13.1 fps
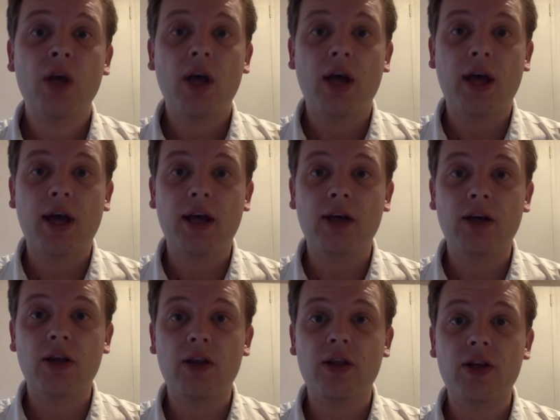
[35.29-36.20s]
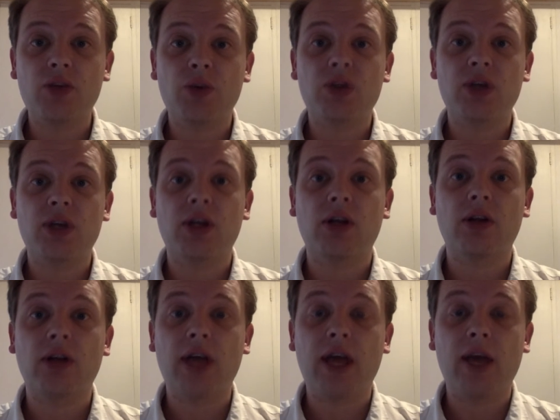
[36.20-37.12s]
And this
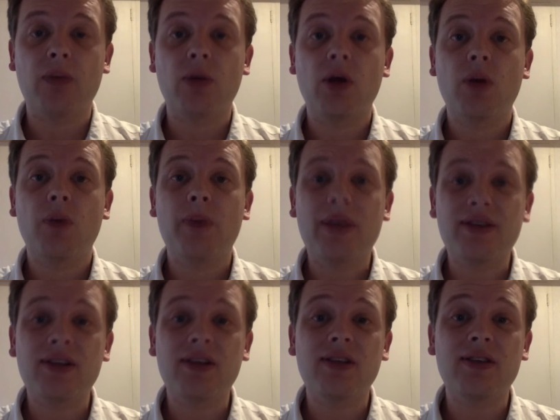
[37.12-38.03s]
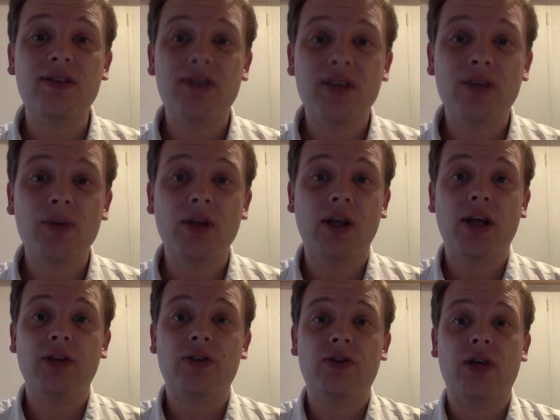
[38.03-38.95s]
particular game basically
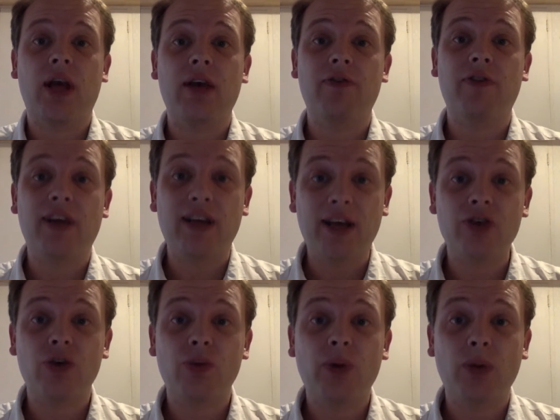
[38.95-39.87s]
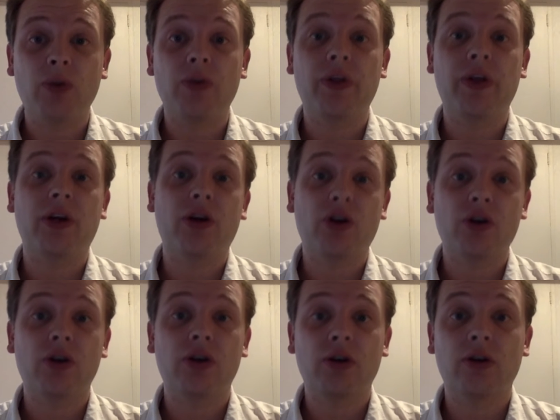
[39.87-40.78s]
simulates a financial bubble that
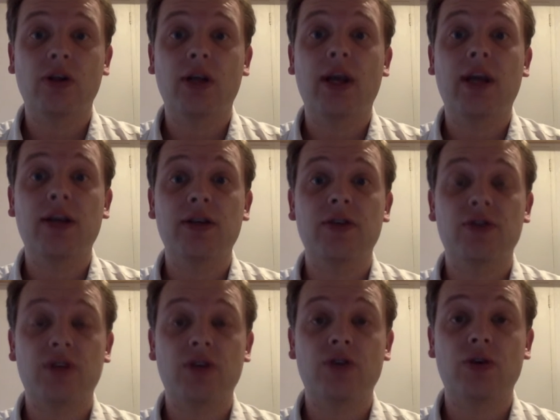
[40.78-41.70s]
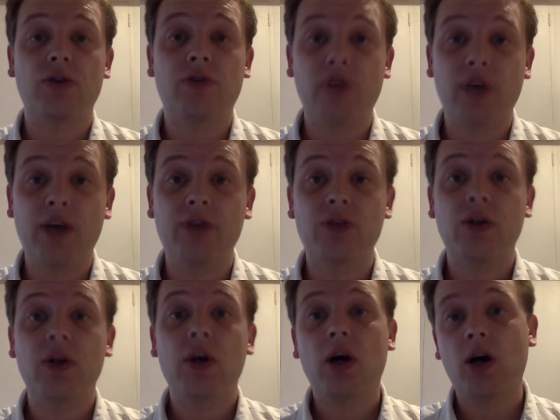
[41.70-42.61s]
occurred in early 18th century France
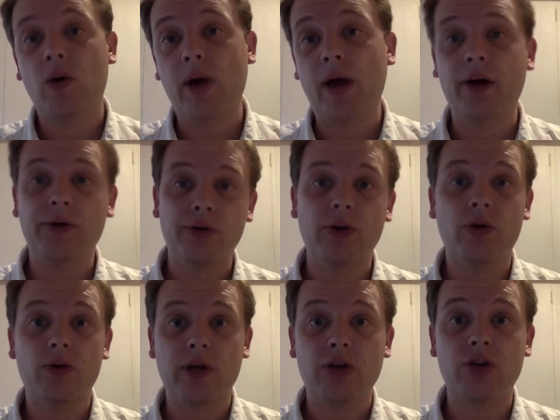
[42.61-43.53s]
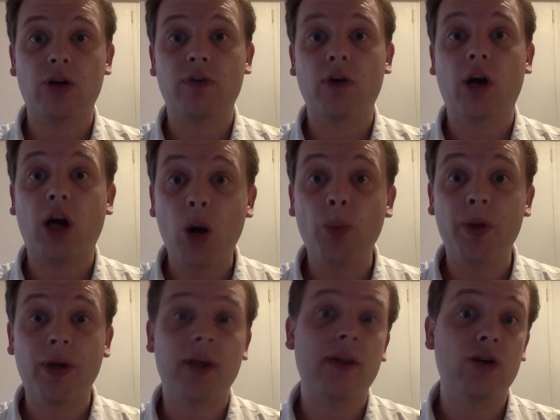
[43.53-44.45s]
around the creation of a
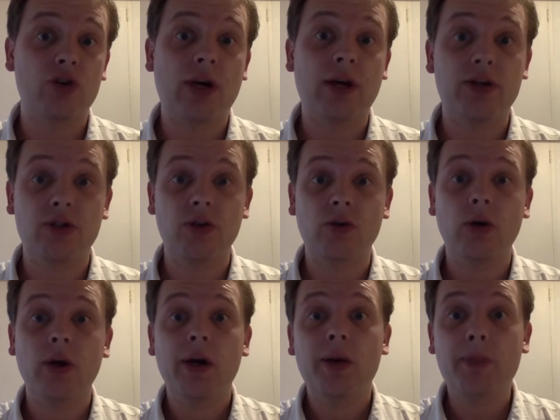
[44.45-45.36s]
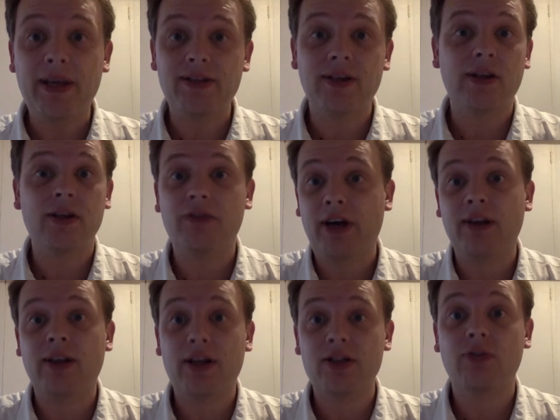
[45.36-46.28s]
company that tried to basically
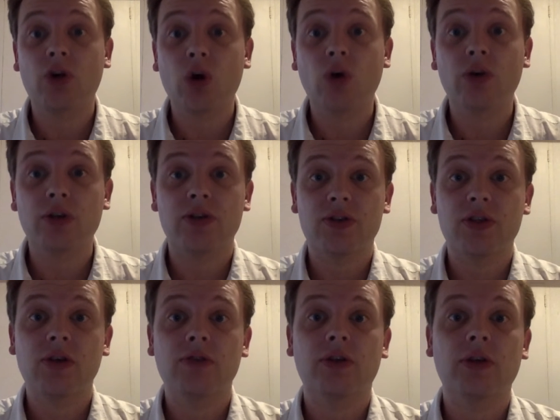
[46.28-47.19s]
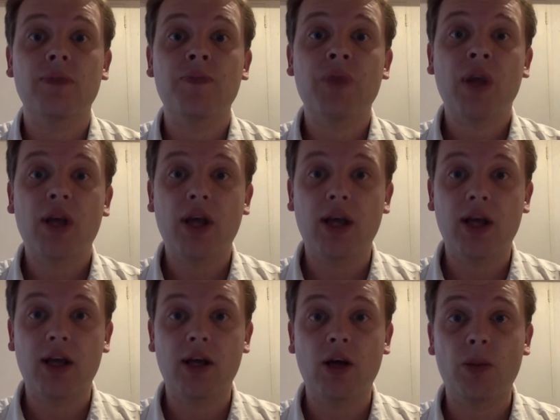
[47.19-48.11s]
find lots of gold and silver
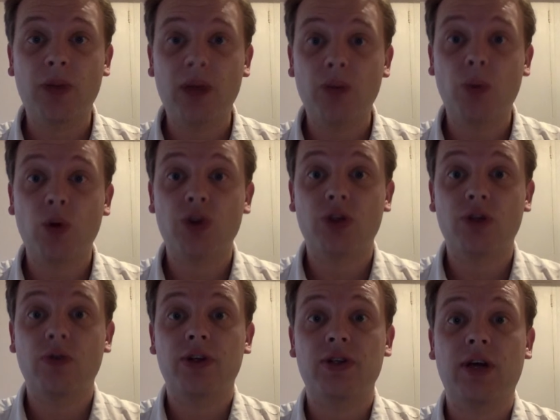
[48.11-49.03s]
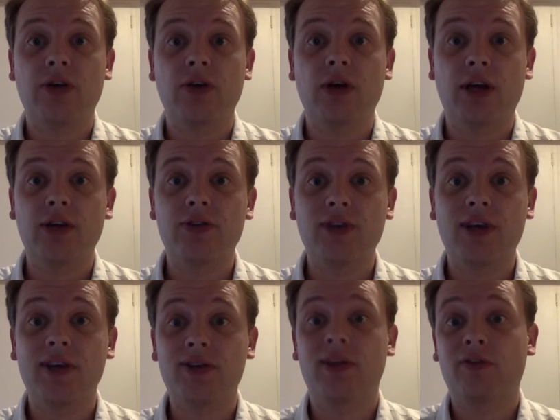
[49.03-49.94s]
in a big portion of what's now the United
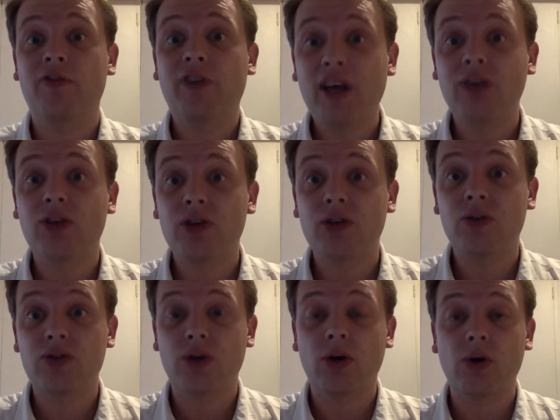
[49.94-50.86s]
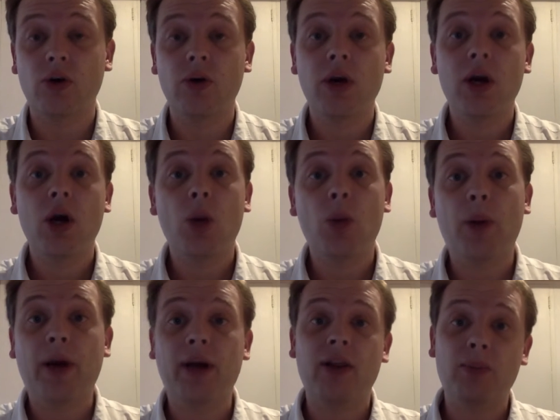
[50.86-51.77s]
States and failed to do so,
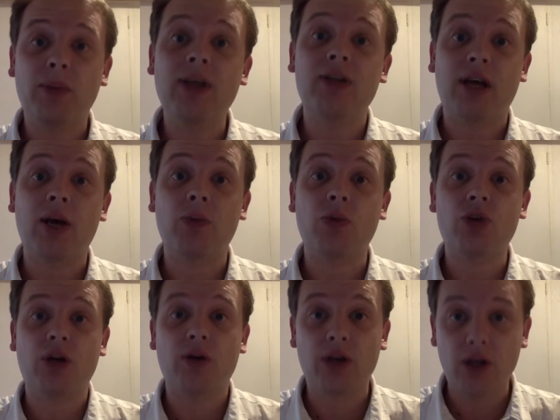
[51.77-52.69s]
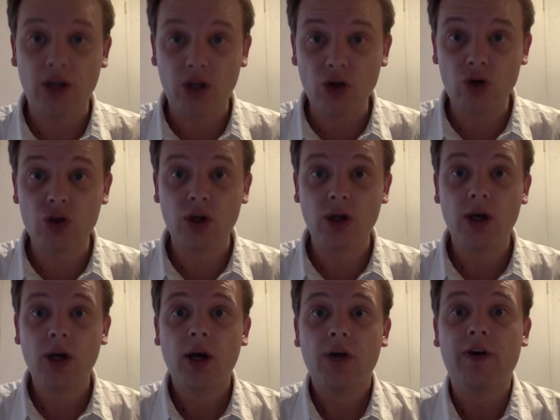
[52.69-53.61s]
but in the meantime generated a huge
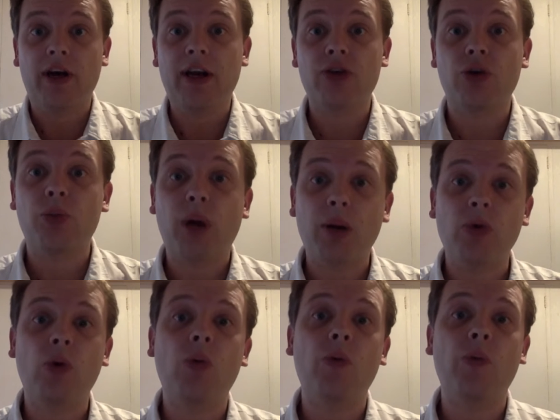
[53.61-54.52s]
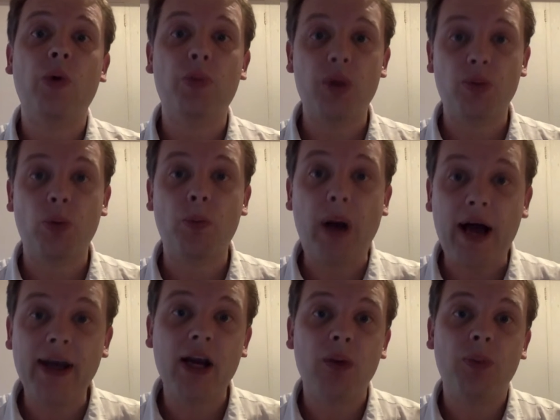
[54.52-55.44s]
financial bubble with people
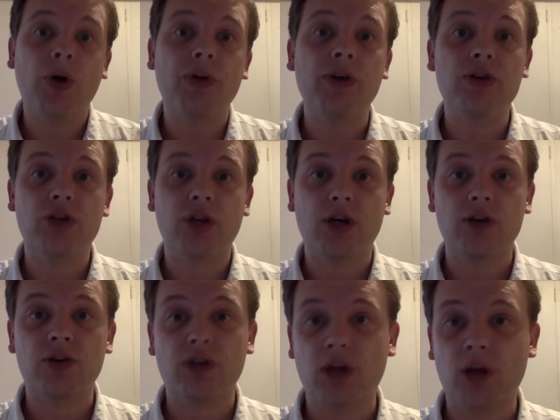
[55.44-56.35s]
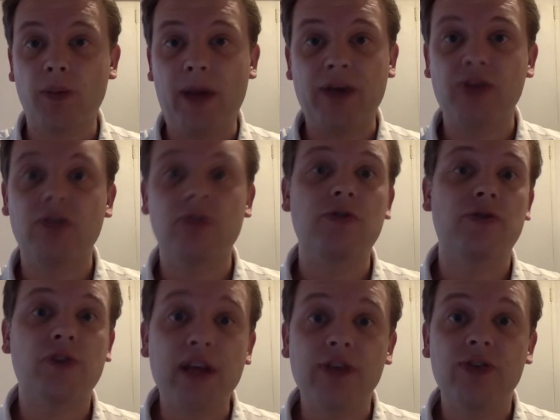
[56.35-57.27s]
buying up all these shares and a massive
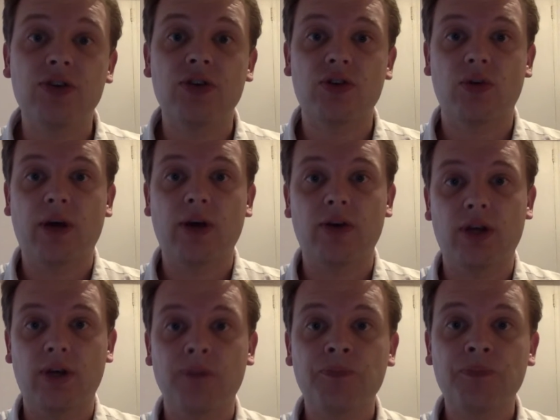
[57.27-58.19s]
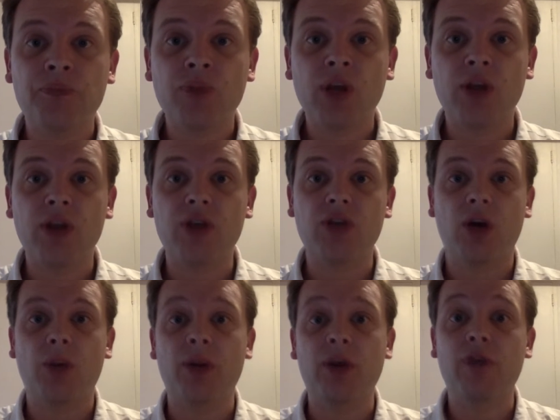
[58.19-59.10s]
frenzy surrounding this
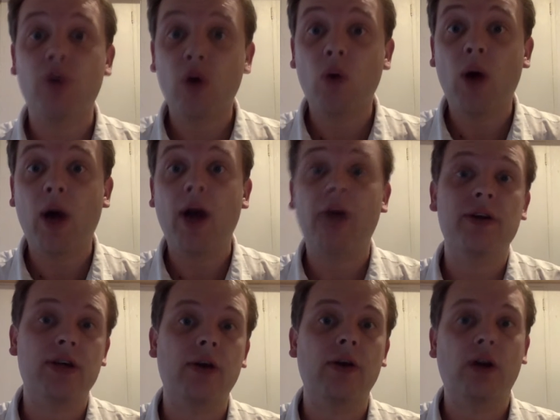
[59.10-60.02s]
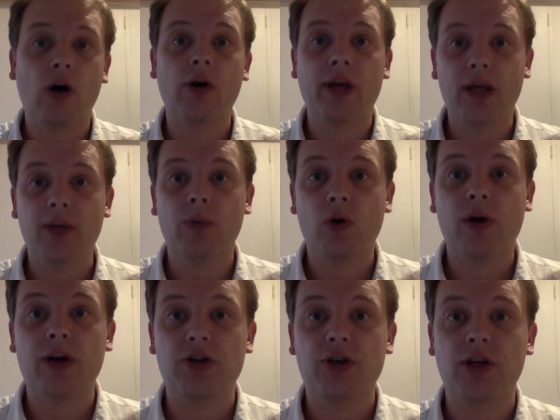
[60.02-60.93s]
company for a while until it all came
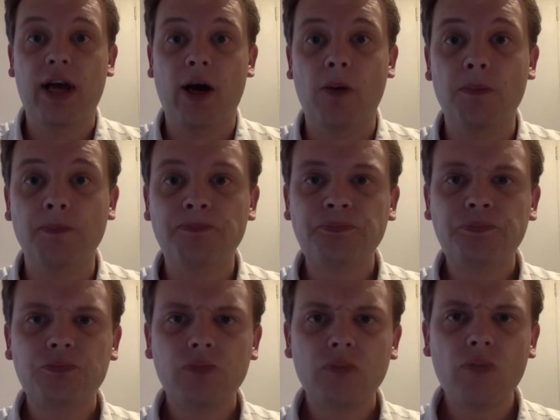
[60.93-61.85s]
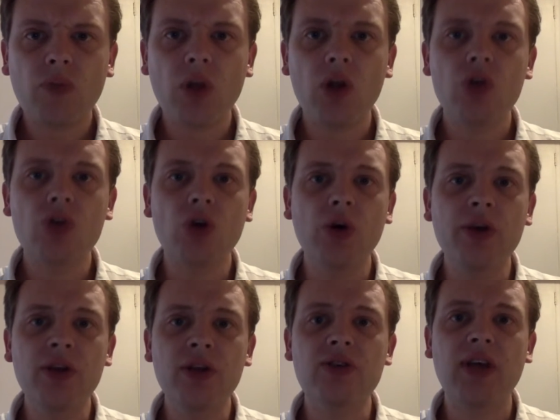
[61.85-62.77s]
crashing down. So
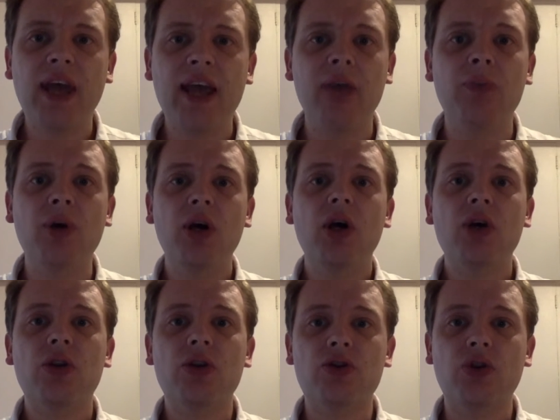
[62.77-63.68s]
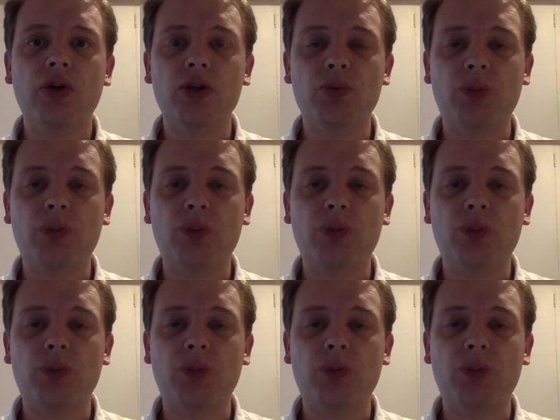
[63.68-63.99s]
in this game, the students